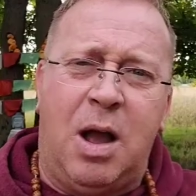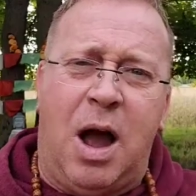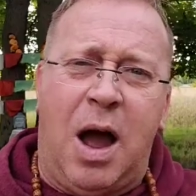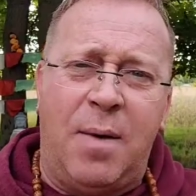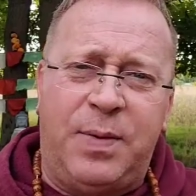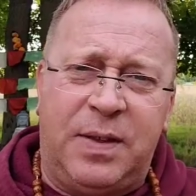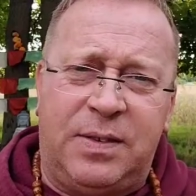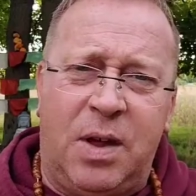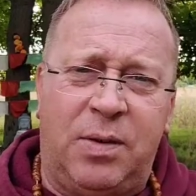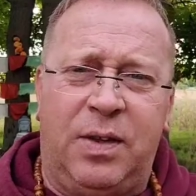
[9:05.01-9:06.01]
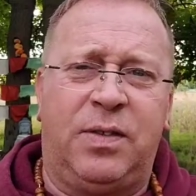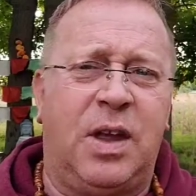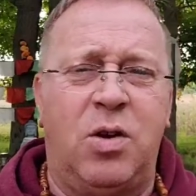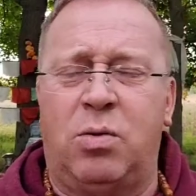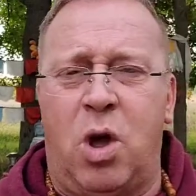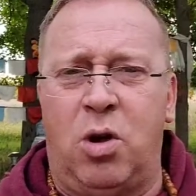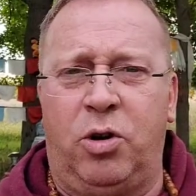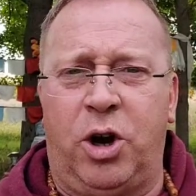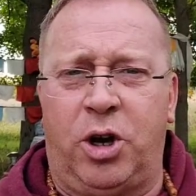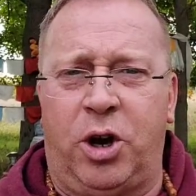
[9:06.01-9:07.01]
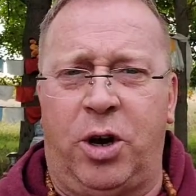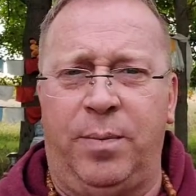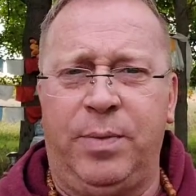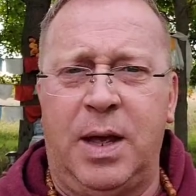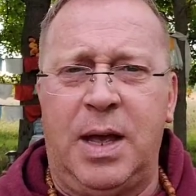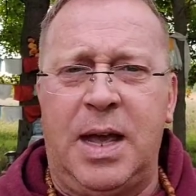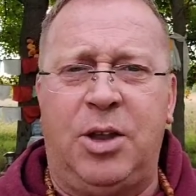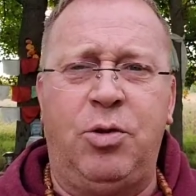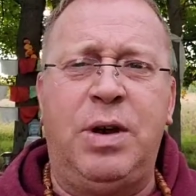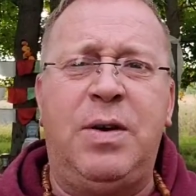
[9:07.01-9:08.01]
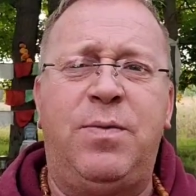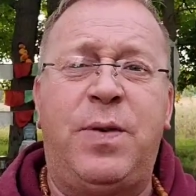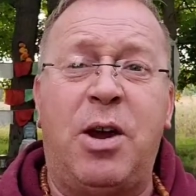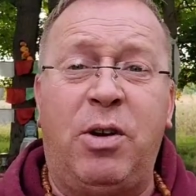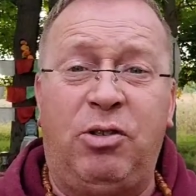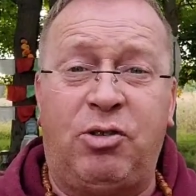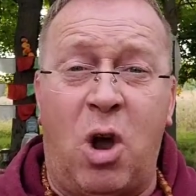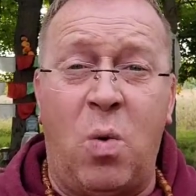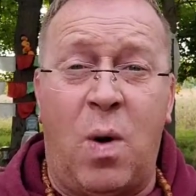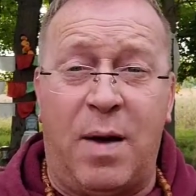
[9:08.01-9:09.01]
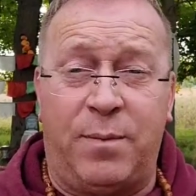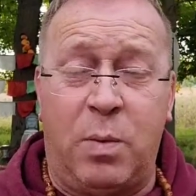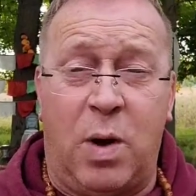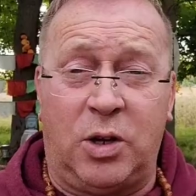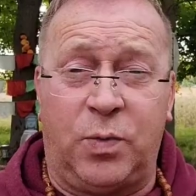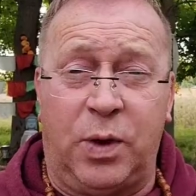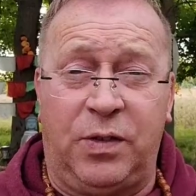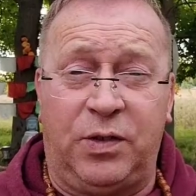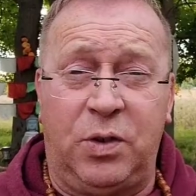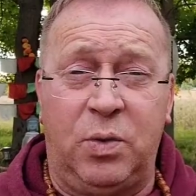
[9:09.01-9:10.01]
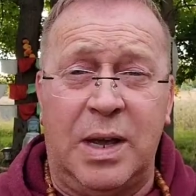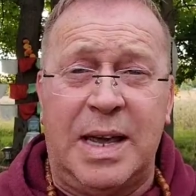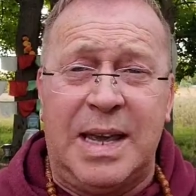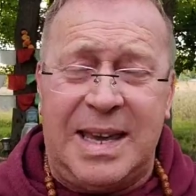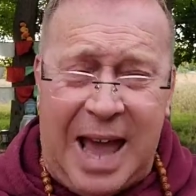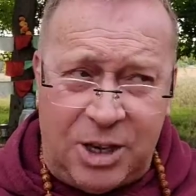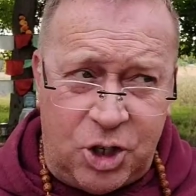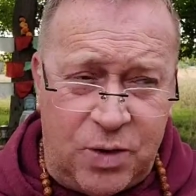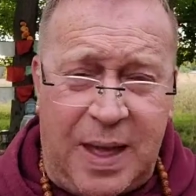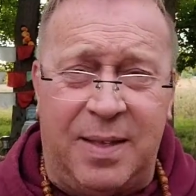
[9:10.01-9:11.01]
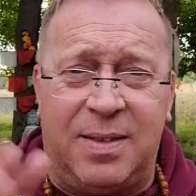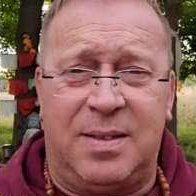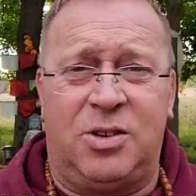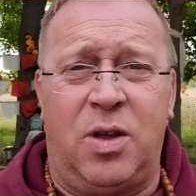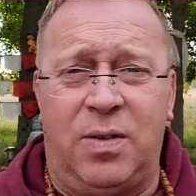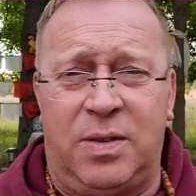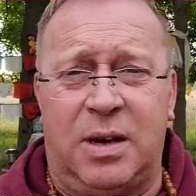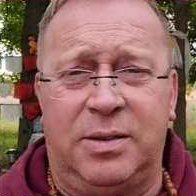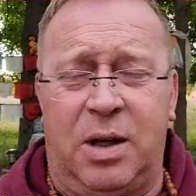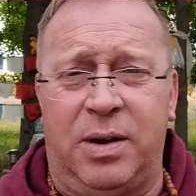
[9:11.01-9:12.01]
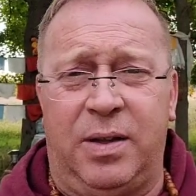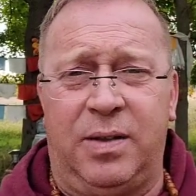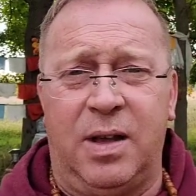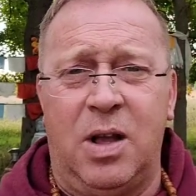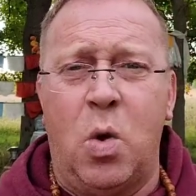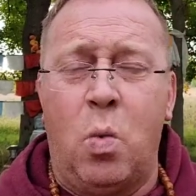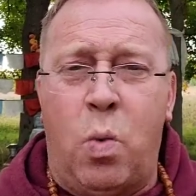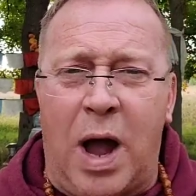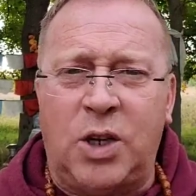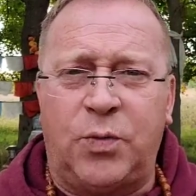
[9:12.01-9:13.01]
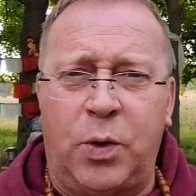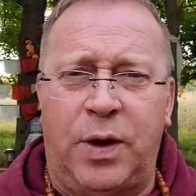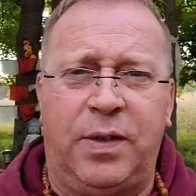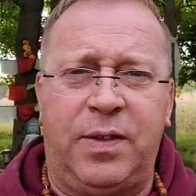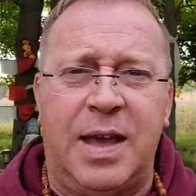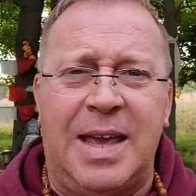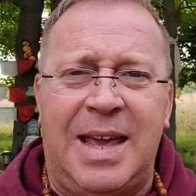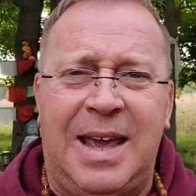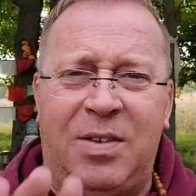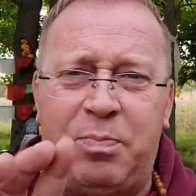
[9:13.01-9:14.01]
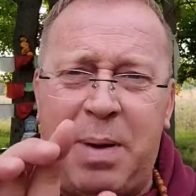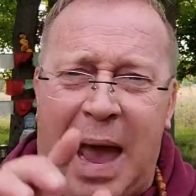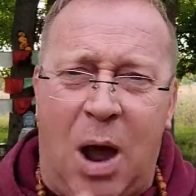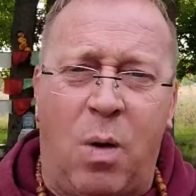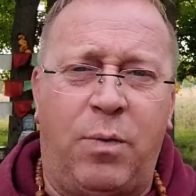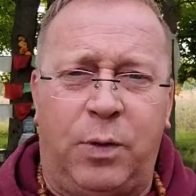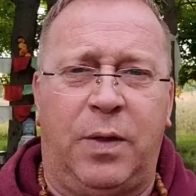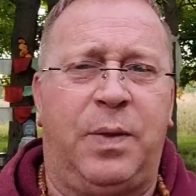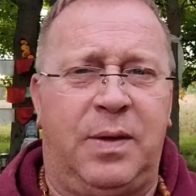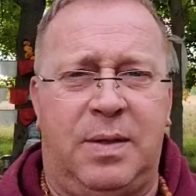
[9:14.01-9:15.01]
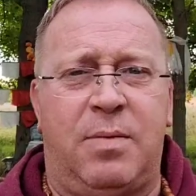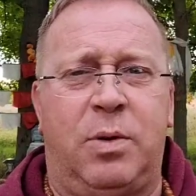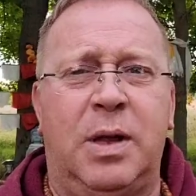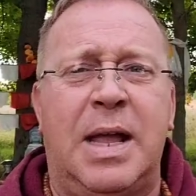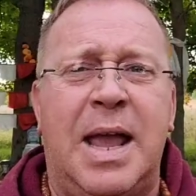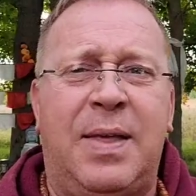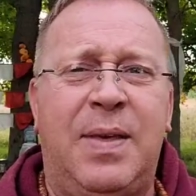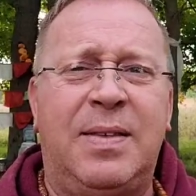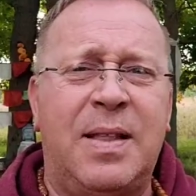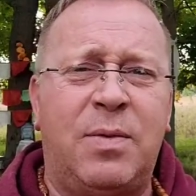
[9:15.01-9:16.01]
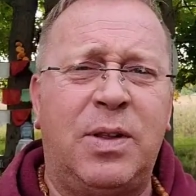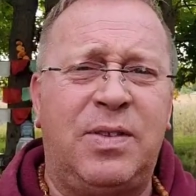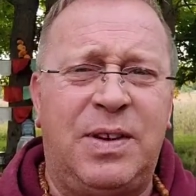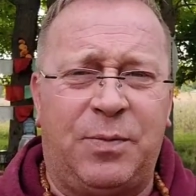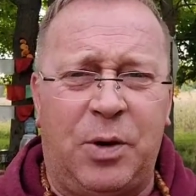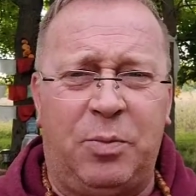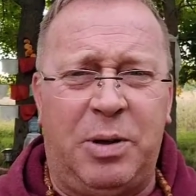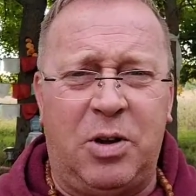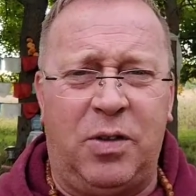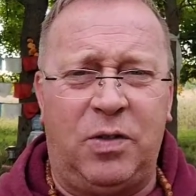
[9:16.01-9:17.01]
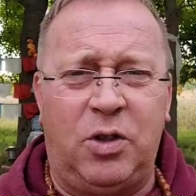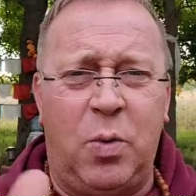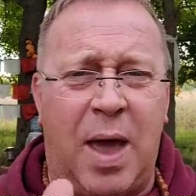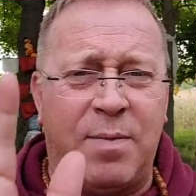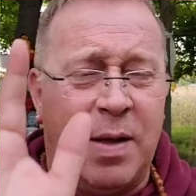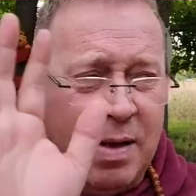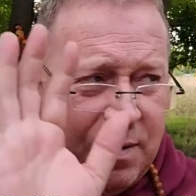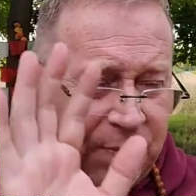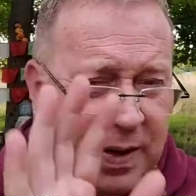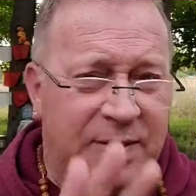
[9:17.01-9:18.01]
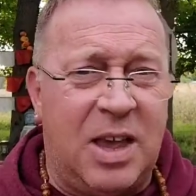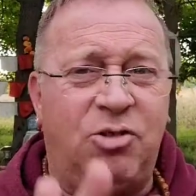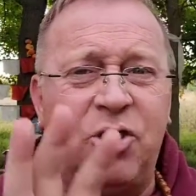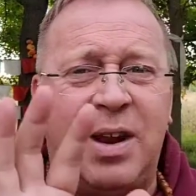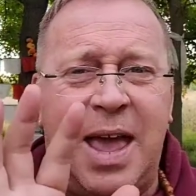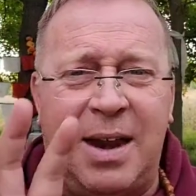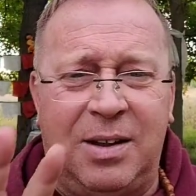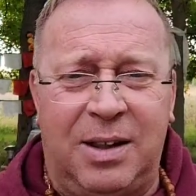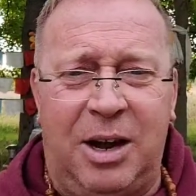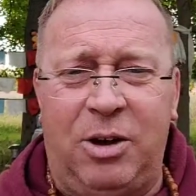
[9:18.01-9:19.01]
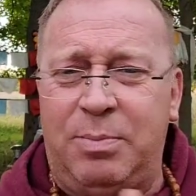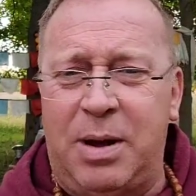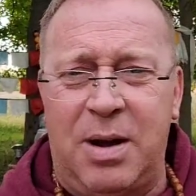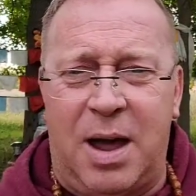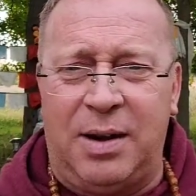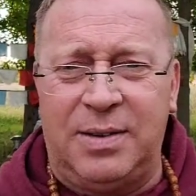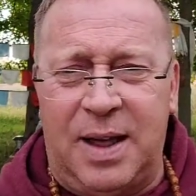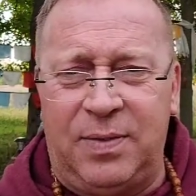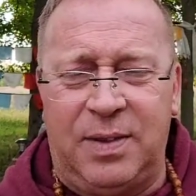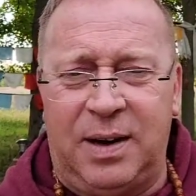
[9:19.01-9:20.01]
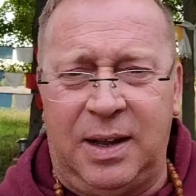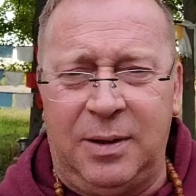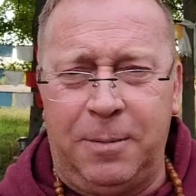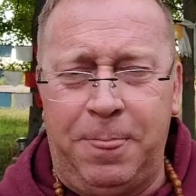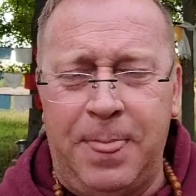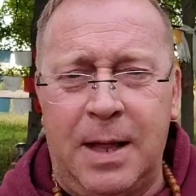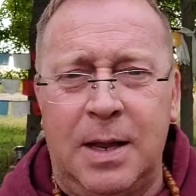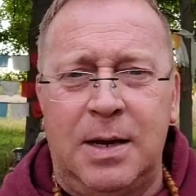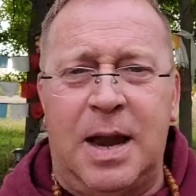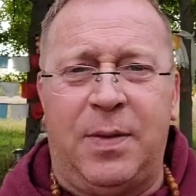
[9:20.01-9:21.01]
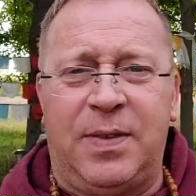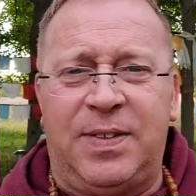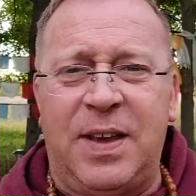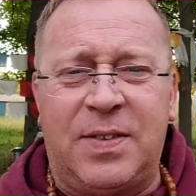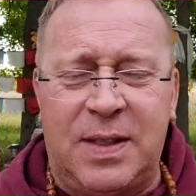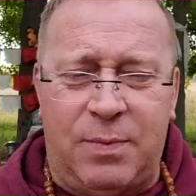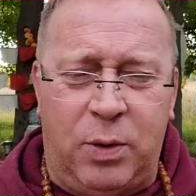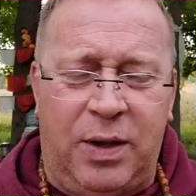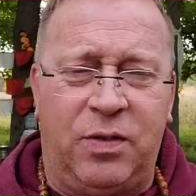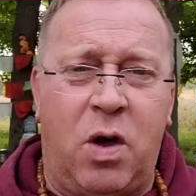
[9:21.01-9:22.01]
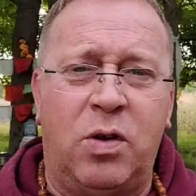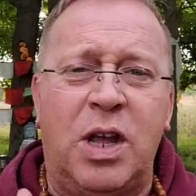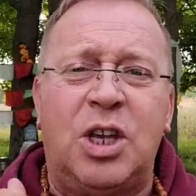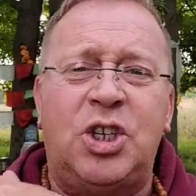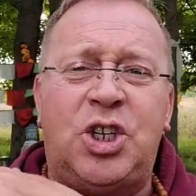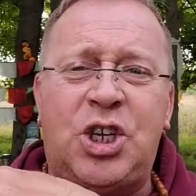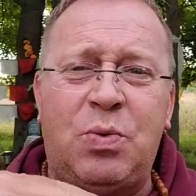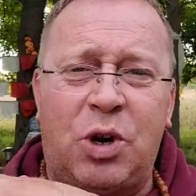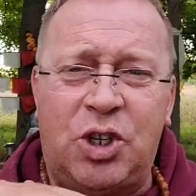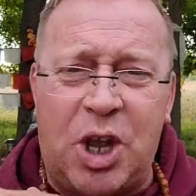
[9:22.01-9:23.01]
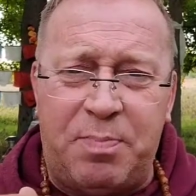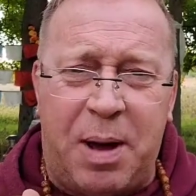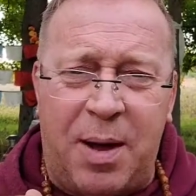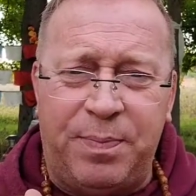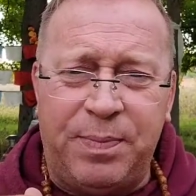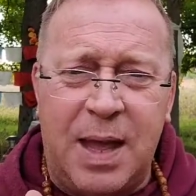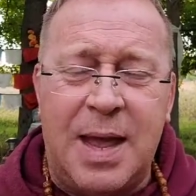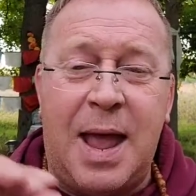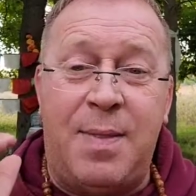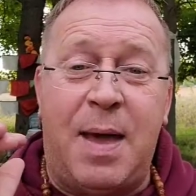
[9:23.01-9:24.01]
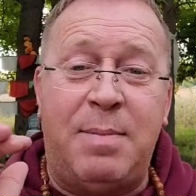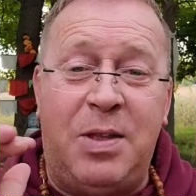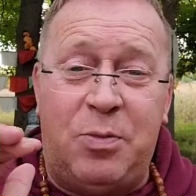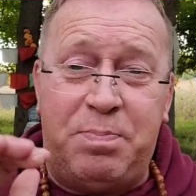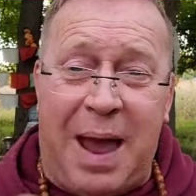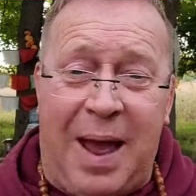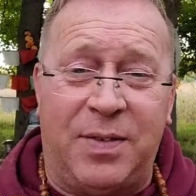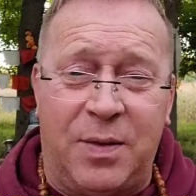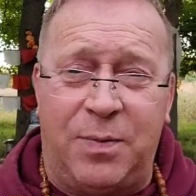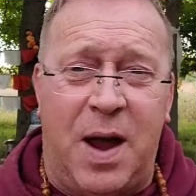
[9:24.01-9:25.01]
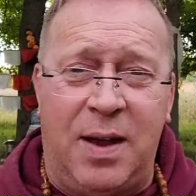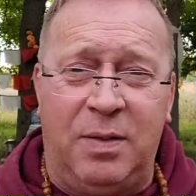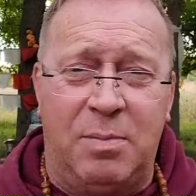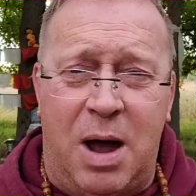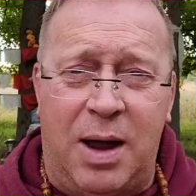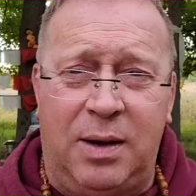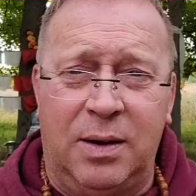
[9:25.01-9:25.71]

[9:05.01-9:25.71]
Obvious dullness can no longer occur, and you need very strong watchfulness to catch that subtle dullness. Watchfulness is powerful at this level, and this level is different because you have fixation and clarity, but not intensity. Now, the 6th level is called shiwarjepa, and that means pacifying the mind.